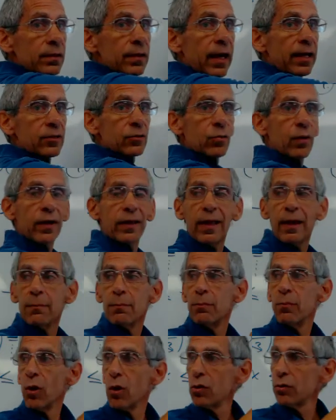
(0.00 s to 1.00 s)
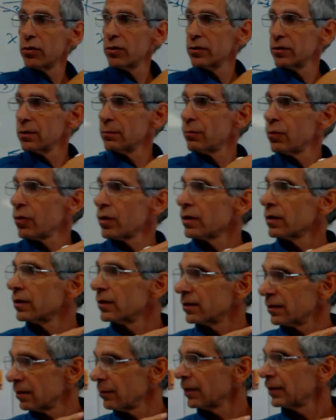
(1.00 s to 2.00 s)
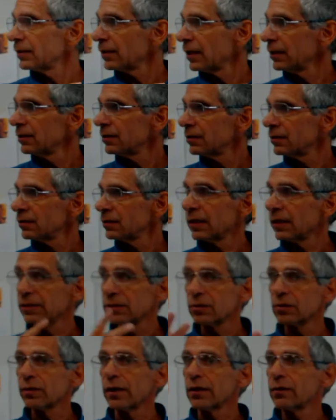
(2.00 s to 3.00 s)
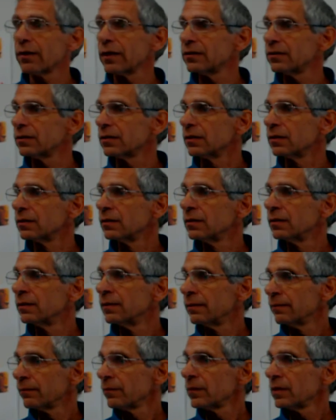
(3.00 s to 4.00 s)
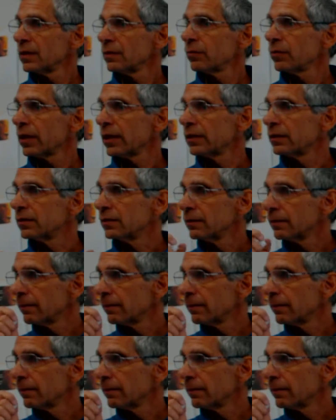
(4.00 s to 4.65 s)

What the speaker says: That's why that both is important. Does that make sense? That's a great question. Blake?